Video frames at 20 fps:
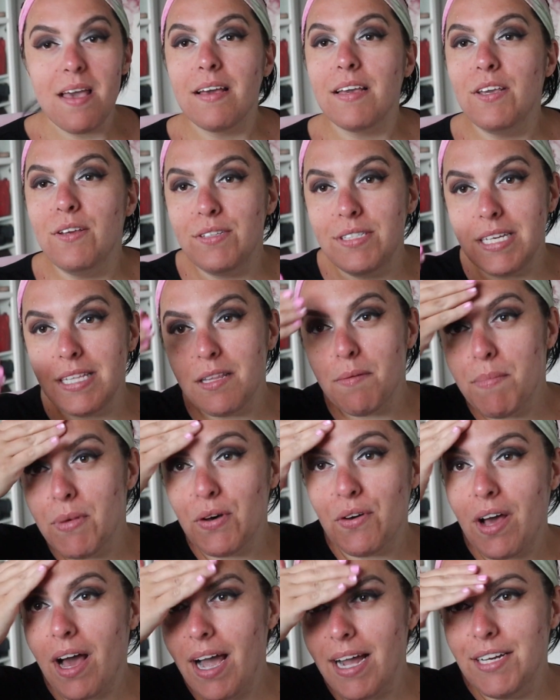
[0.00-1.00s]
Using the
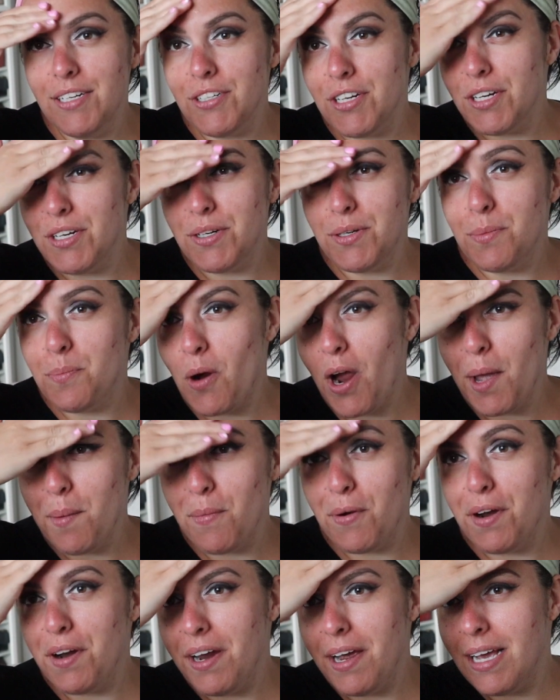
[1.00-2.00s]
Milk Hydro
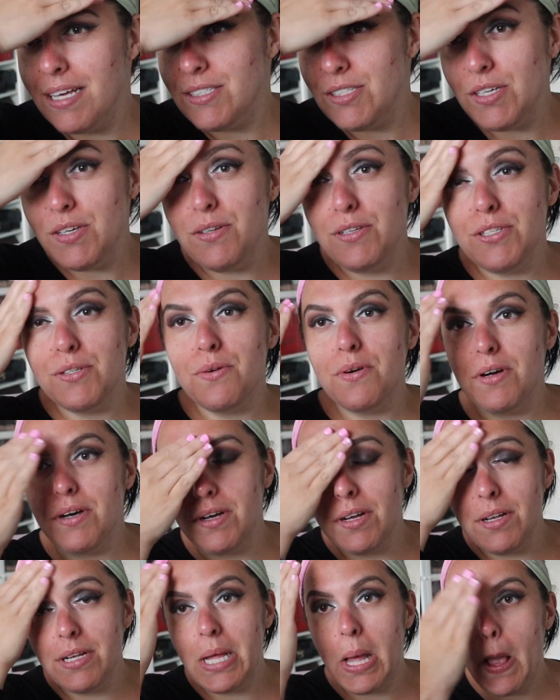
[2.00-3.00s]
primer as
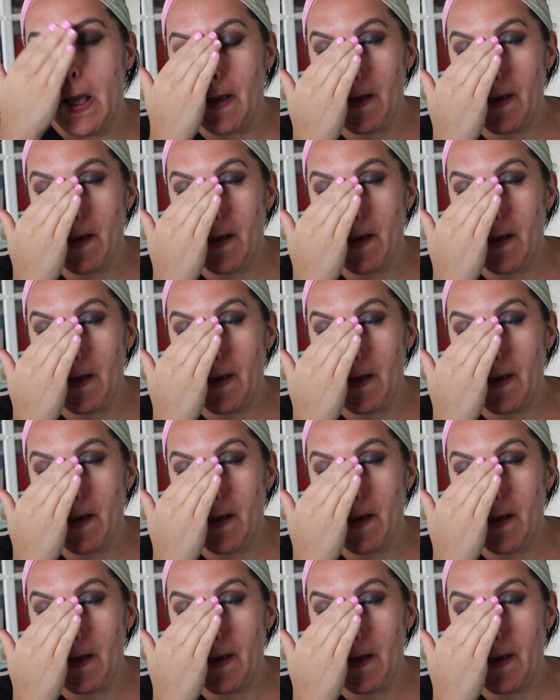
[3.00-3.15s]
usual.